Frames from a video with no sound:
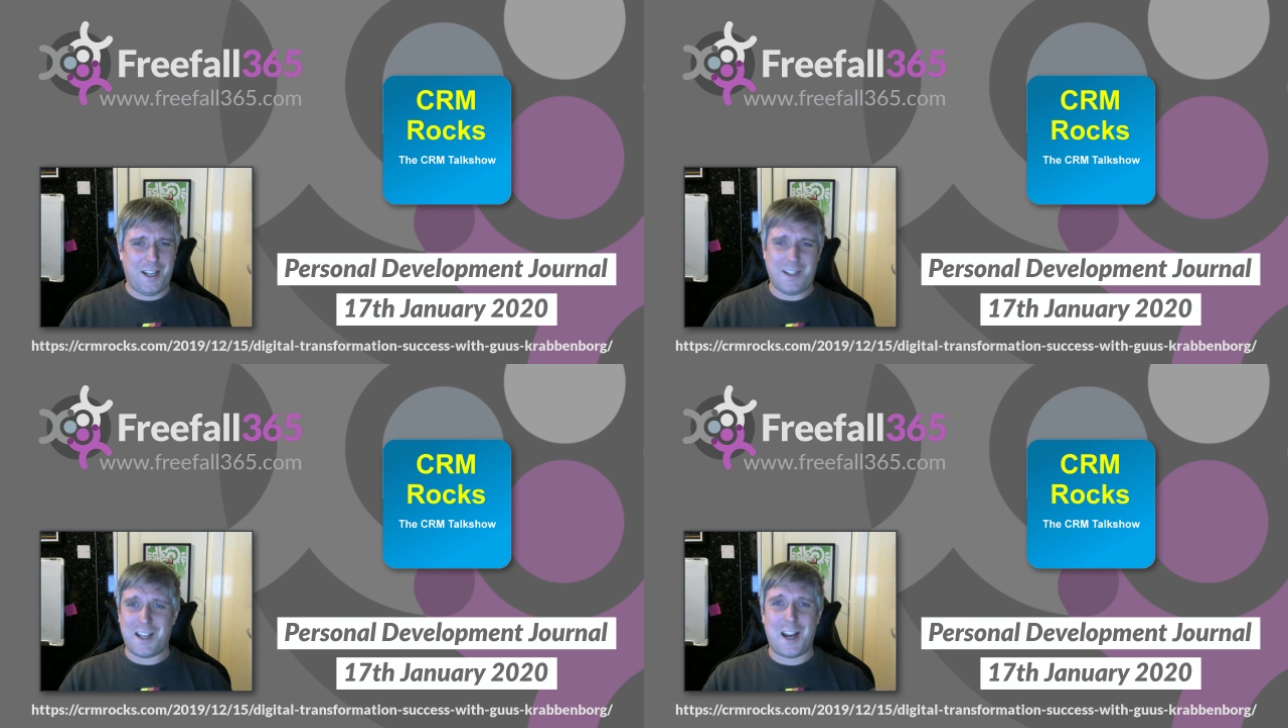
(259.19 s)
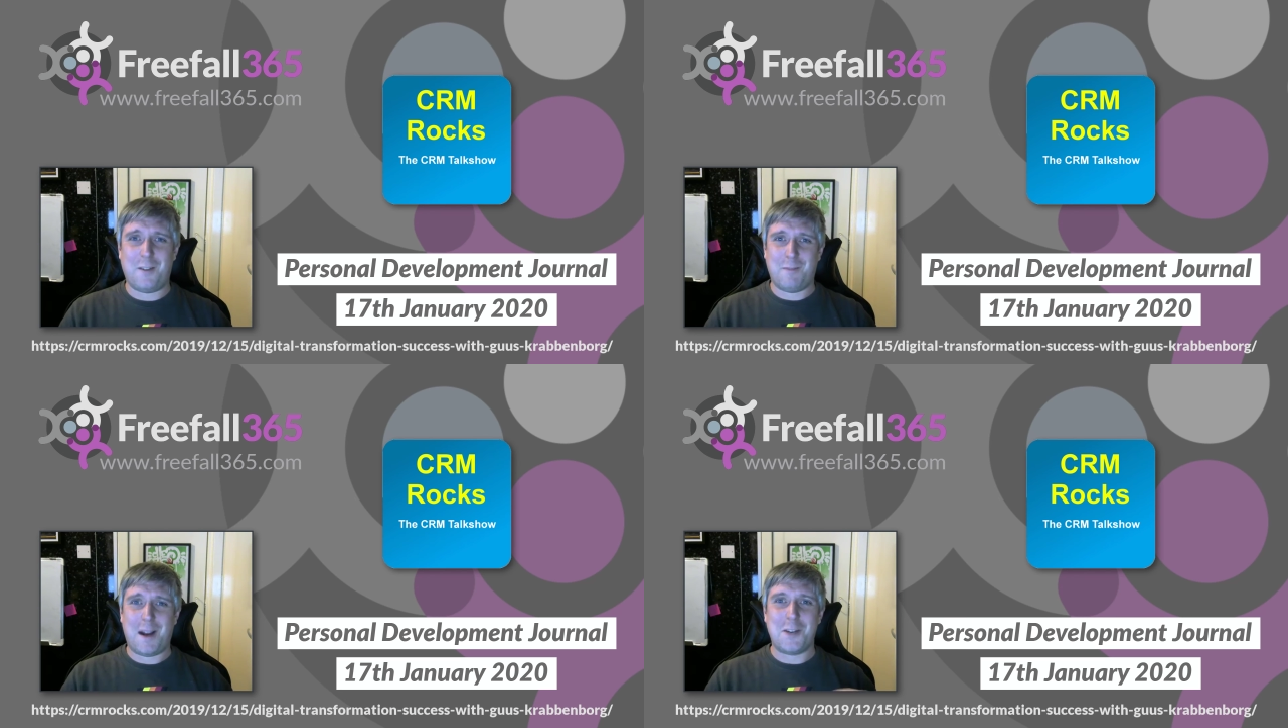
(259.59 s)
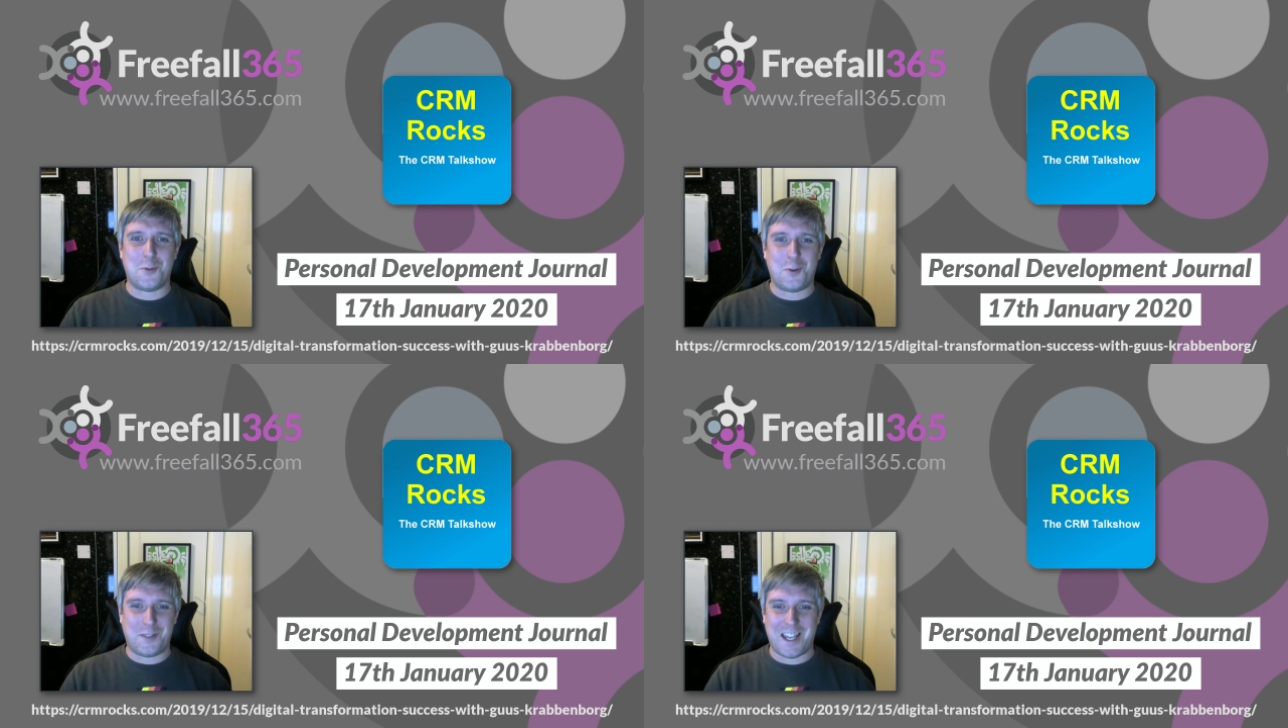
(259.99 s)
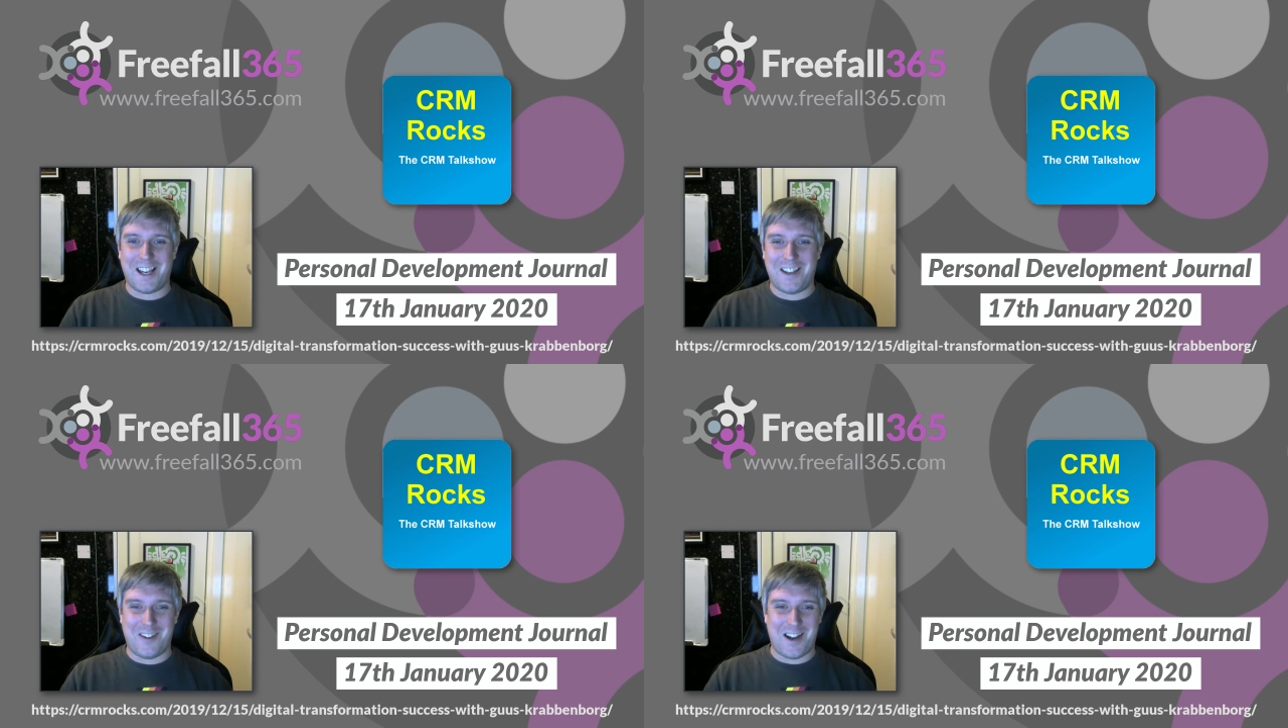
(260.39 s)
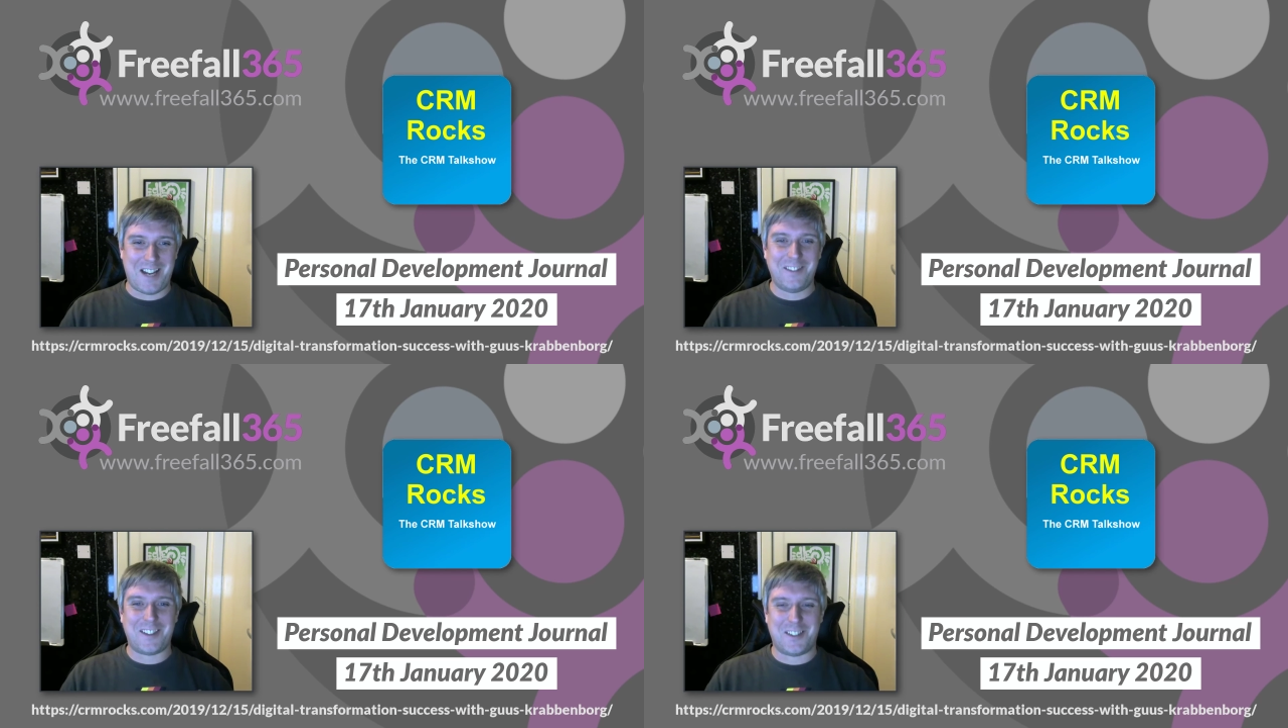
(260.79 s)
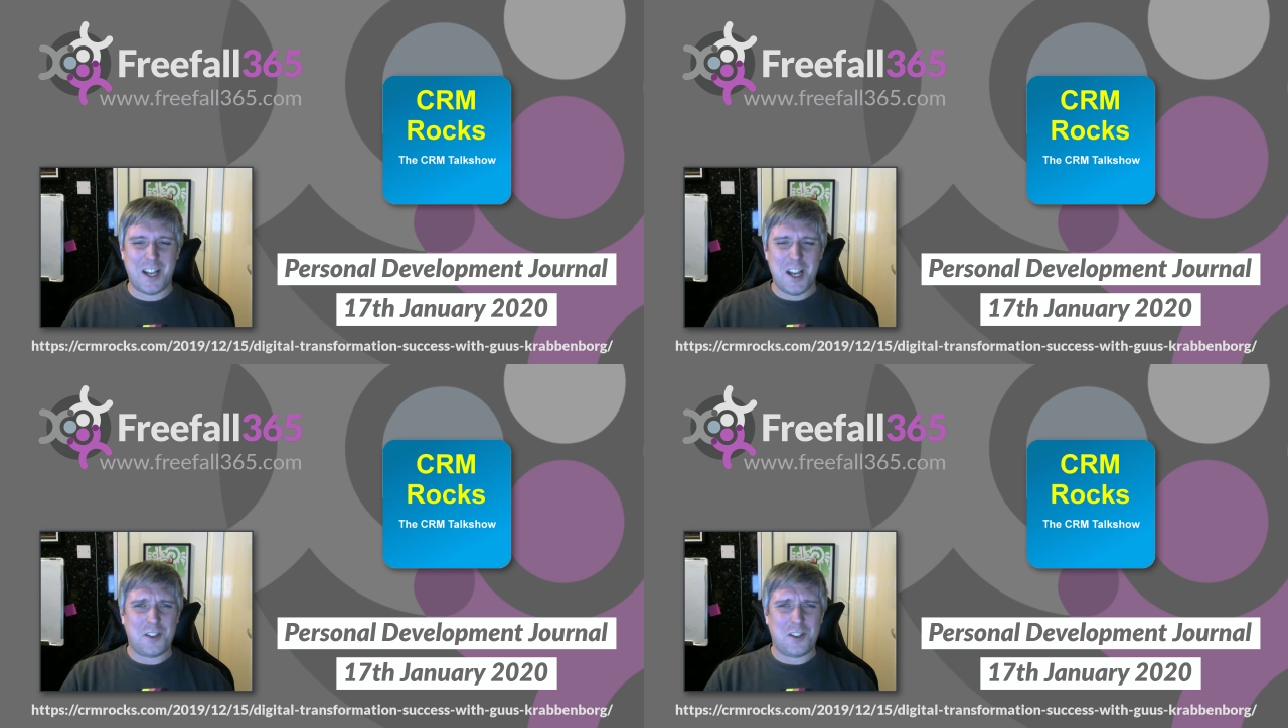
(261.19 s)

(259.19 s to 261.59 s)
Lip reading: And is that my role? Is that what I'm doing?